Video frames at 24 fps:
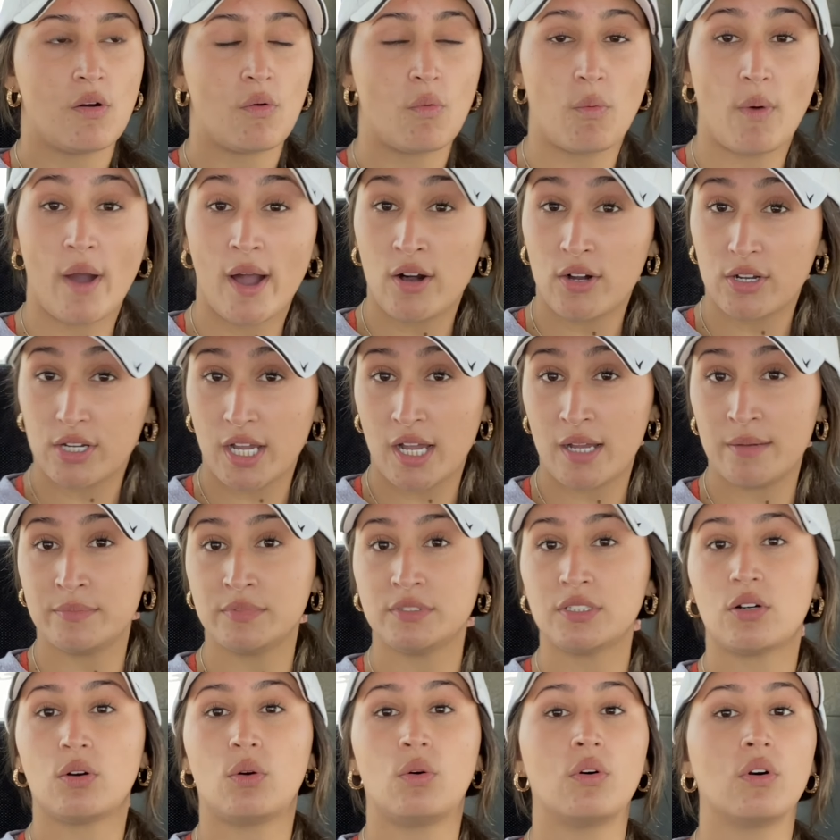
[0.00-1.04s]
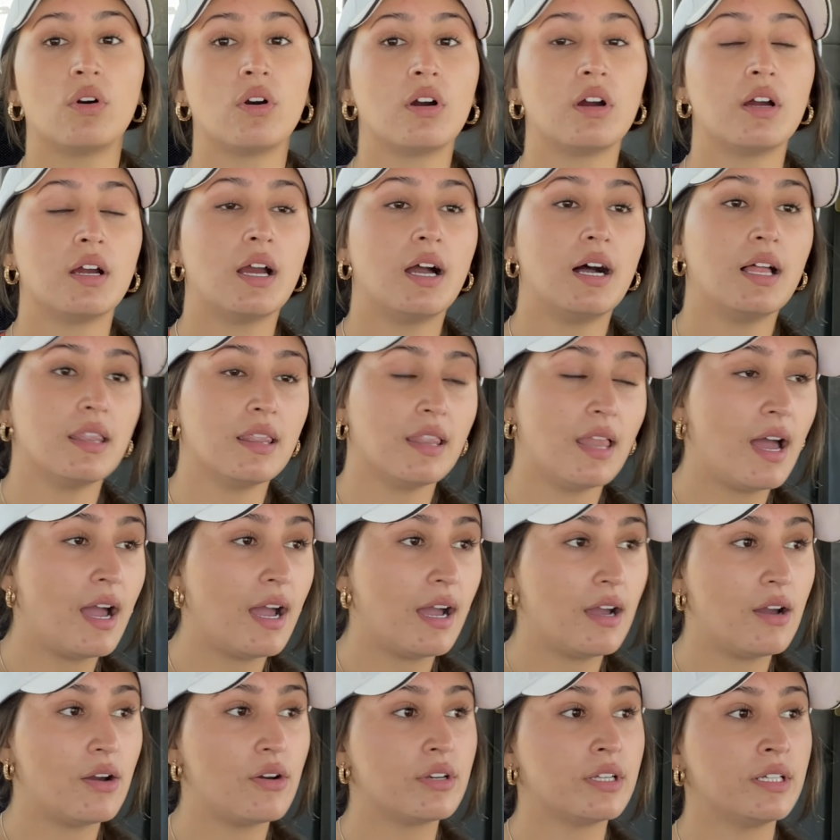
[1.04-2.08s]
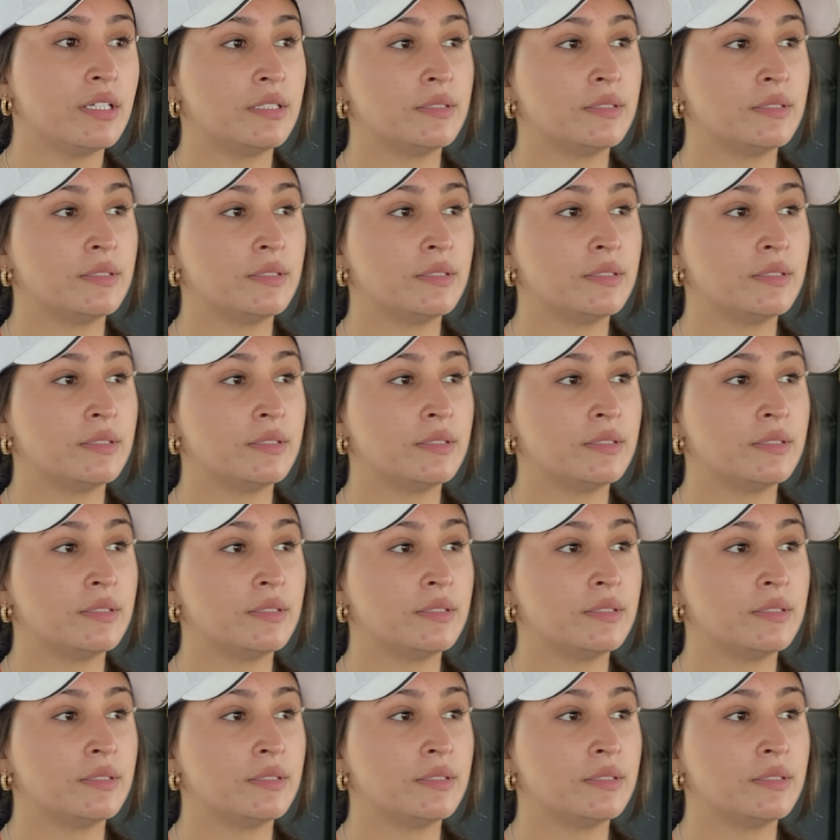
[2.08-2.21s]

welcomed or allowed